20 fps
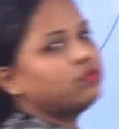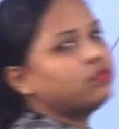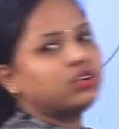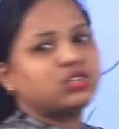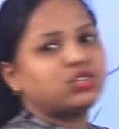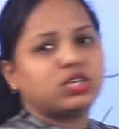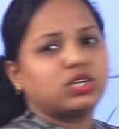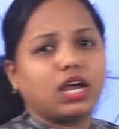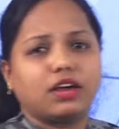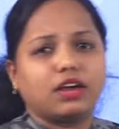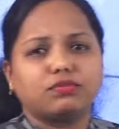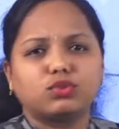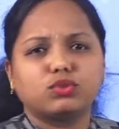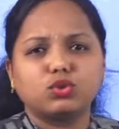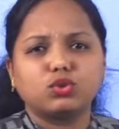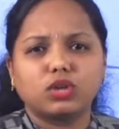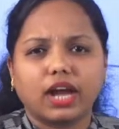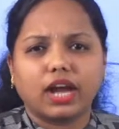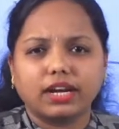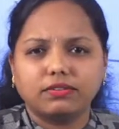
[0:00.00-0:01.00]
which I have to
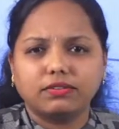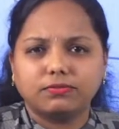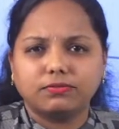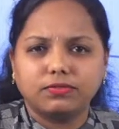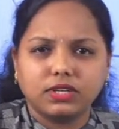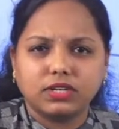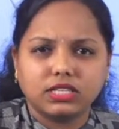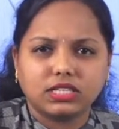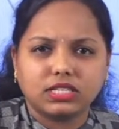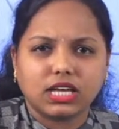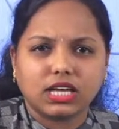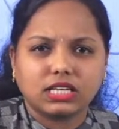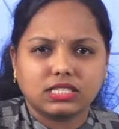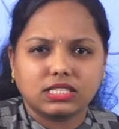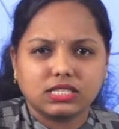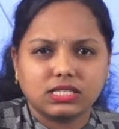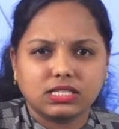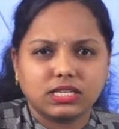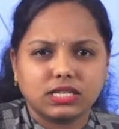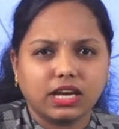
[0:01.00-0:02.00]
write first as the
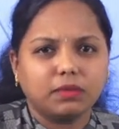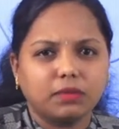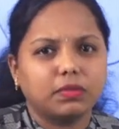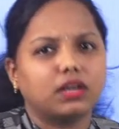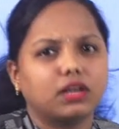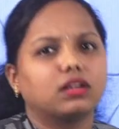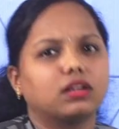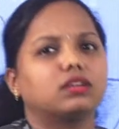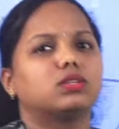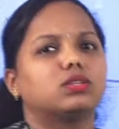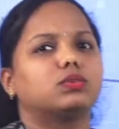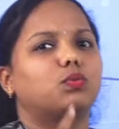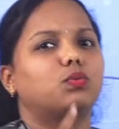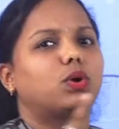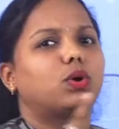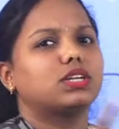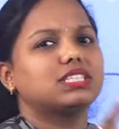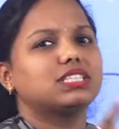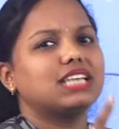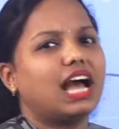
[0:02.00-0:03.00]
statement? What
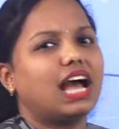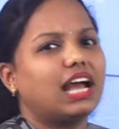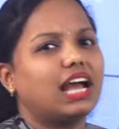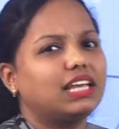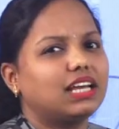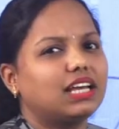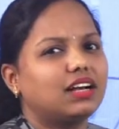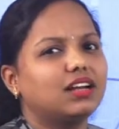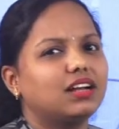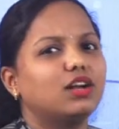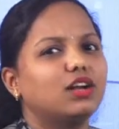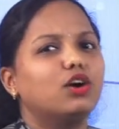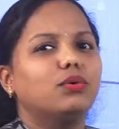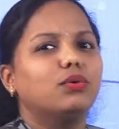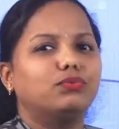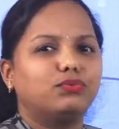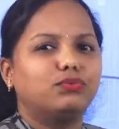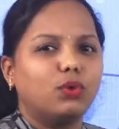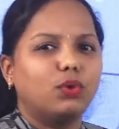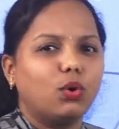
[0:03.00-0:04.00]
is the higher?
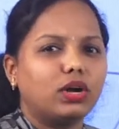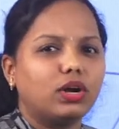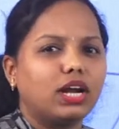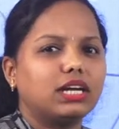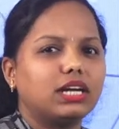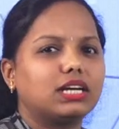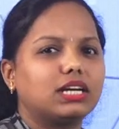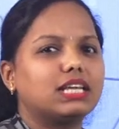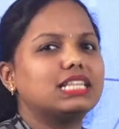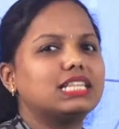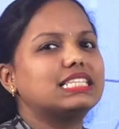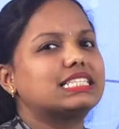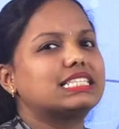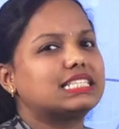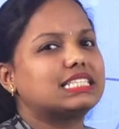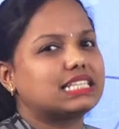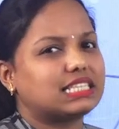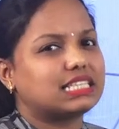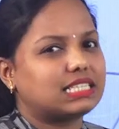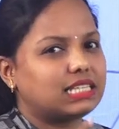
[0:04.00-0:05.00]

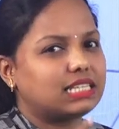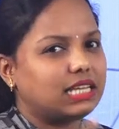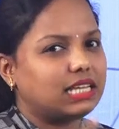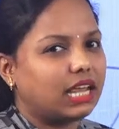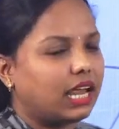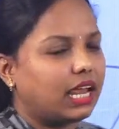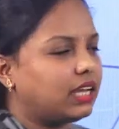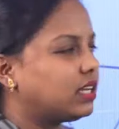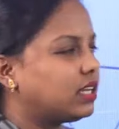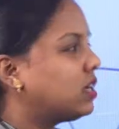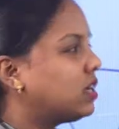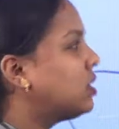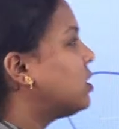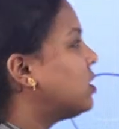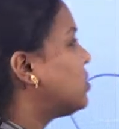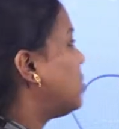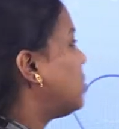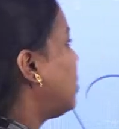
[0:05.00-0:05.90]
468. So